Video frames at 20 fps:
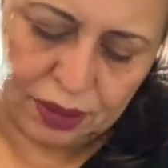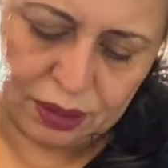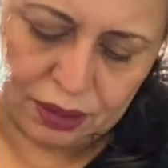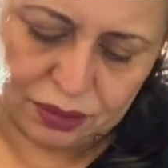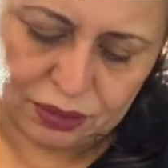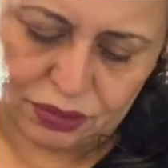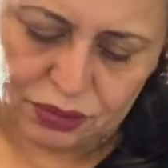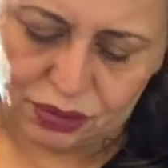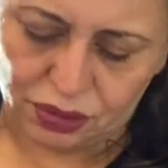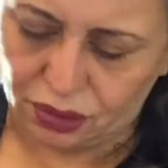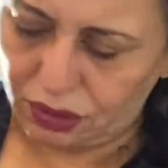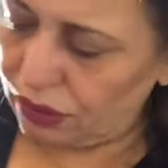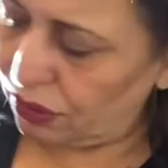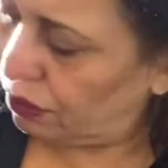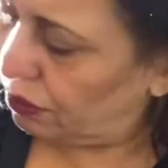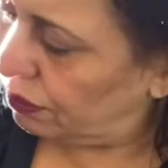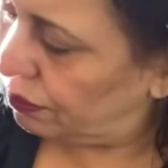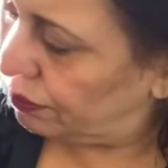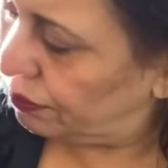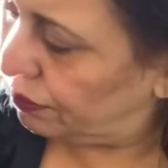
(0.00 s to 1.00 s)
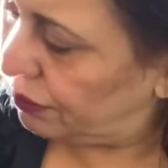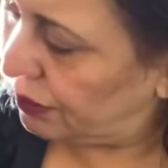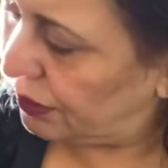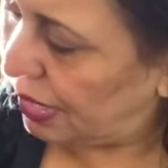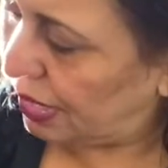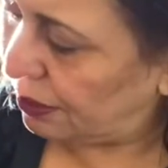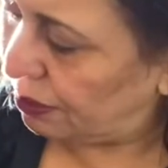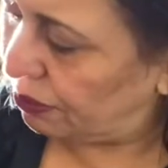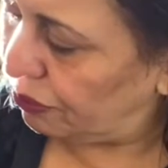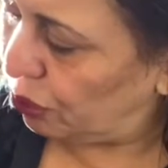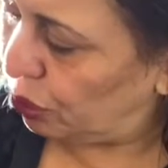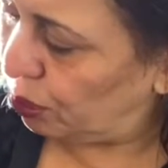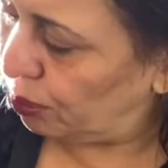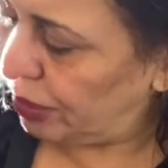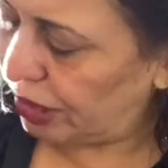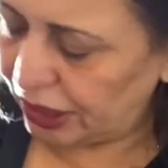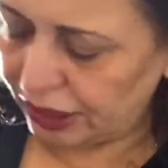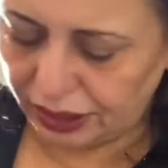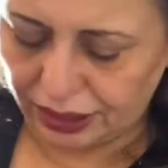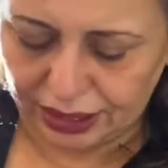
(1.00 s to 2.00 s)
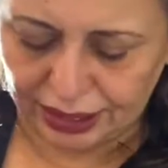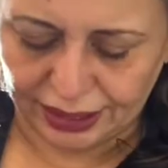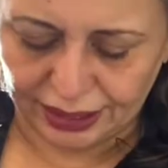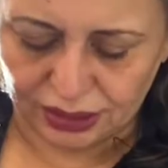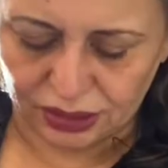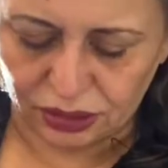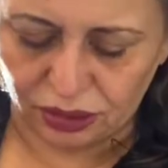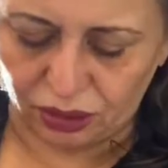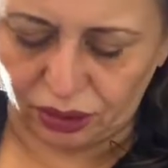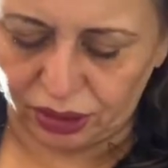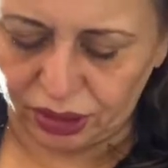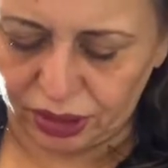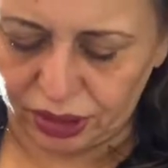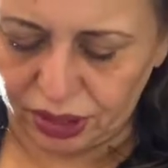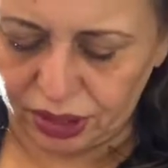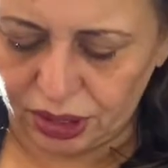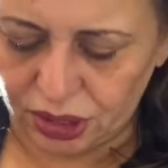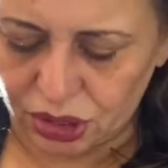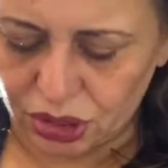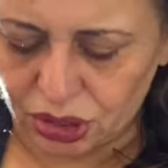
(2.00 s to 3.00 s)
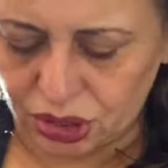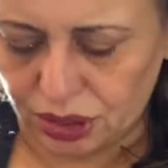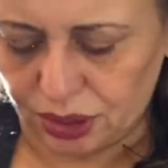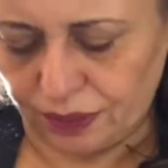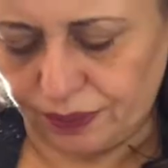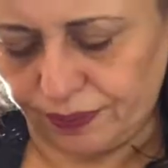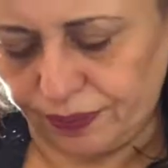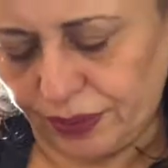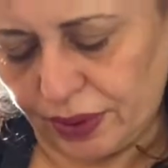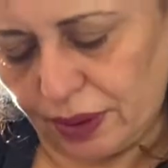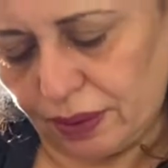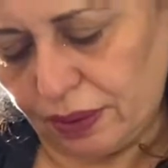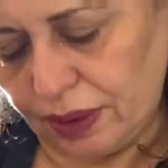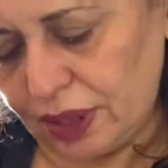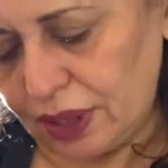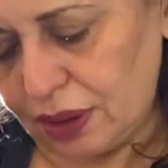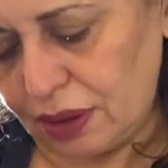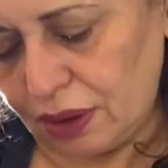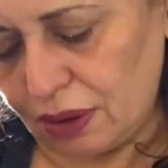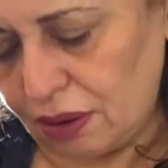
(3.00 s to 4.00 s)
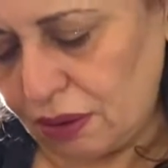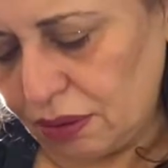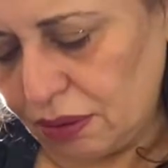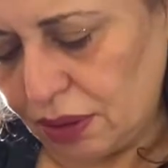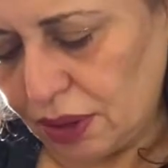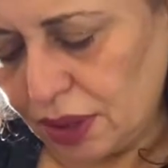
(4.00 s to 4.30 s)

So that would make a nice garnish. There we go.